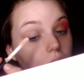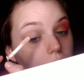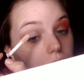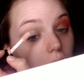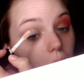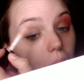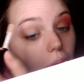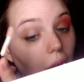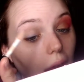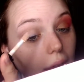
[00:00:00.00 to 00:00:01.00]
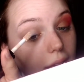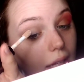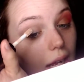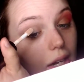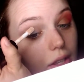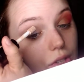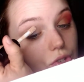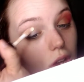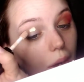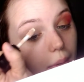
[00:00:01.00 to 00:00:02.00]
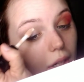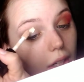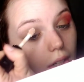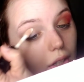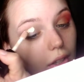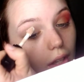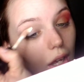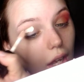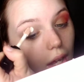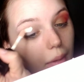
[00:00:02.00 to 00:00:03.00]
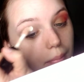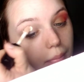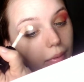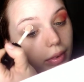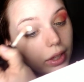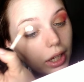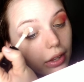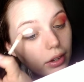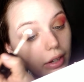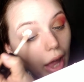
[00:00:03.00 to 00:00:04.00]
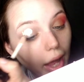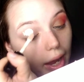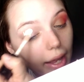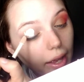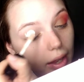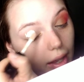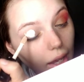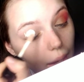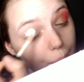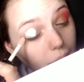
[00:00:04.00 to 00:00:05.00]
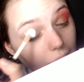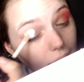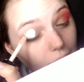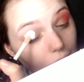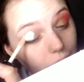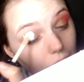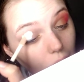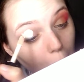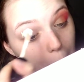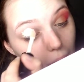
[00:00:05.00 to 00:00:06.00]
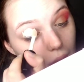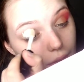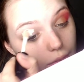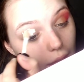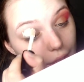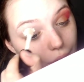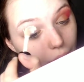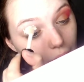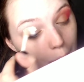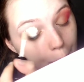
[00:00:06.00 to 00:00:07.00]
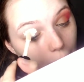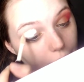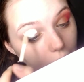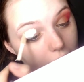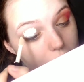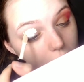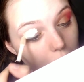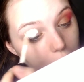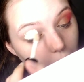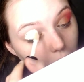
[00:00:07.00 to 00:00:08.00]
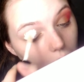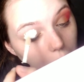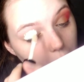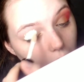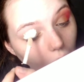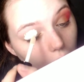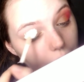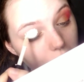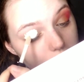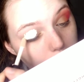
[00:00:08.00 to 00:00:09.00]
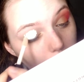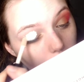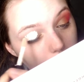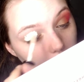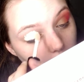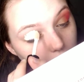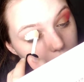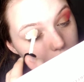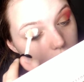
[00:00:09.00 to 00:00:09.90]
So I get out of the shower the other day, and when I get out of it, a bug flies right into my face. And I'm like, oh my God, there's a bug in the house.